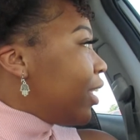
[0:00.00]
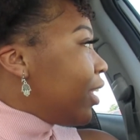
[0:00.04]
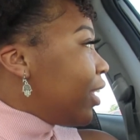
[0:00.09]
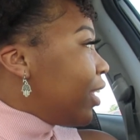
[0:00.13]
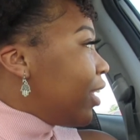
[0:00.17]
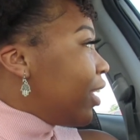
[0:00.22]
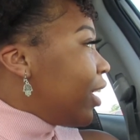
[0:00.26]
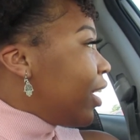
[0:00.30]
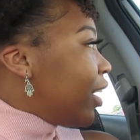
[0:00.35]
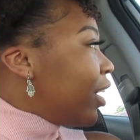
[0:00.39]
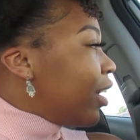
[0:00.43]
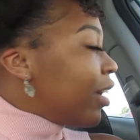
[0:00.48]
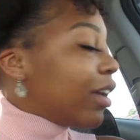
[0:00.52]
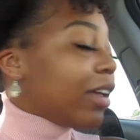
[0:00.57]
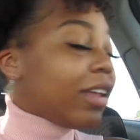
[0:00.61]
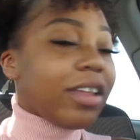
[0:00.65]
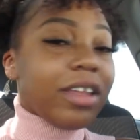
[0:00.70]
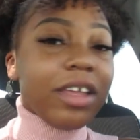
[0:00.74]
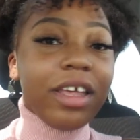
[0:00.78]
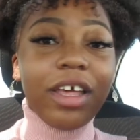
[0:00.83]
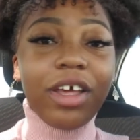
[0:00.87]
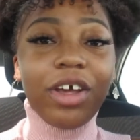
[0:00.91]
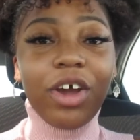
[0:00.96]

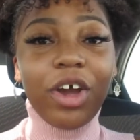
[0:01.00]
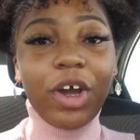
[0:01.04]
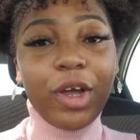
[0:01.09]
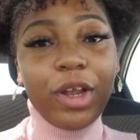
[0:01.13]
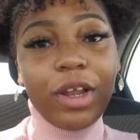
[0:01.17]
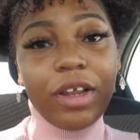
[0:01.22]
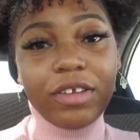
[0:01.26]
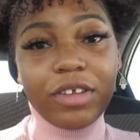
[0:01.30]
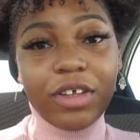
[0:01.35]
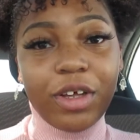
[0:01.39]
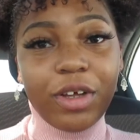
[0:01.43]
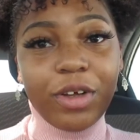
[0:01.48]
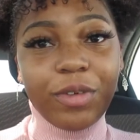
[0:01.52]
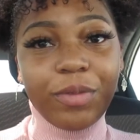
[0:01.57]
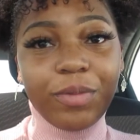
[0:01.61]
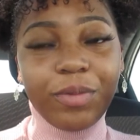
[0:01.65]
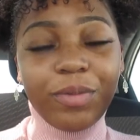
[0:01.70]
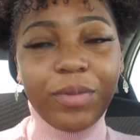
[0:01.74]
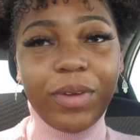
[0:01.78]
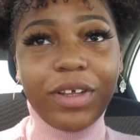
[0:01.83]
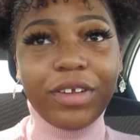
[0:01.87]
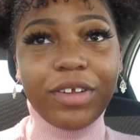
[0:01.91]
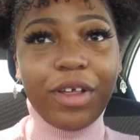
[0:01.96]
Yeah, girl, let's go.
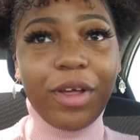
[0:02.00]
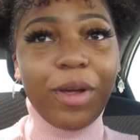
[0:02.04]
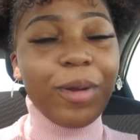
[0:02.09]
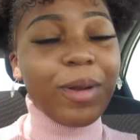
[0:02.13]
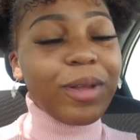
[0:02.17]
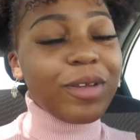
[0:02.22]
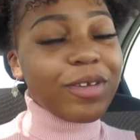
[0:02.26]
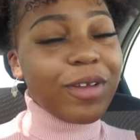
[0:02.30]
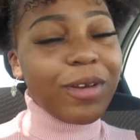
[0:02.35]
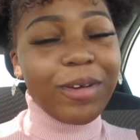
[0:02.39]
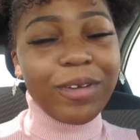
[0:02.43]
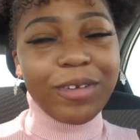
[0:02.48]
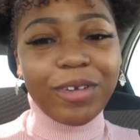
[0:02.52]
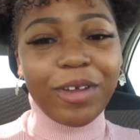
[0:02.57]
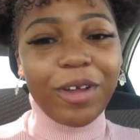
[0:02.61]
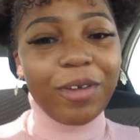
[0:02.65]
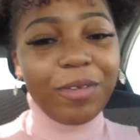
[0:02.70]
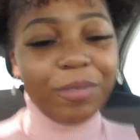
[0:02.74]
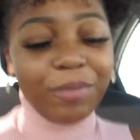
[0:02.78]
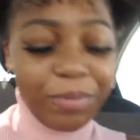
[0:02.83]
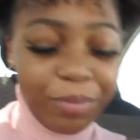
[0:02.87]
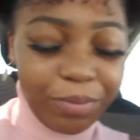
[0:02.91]
Let's go.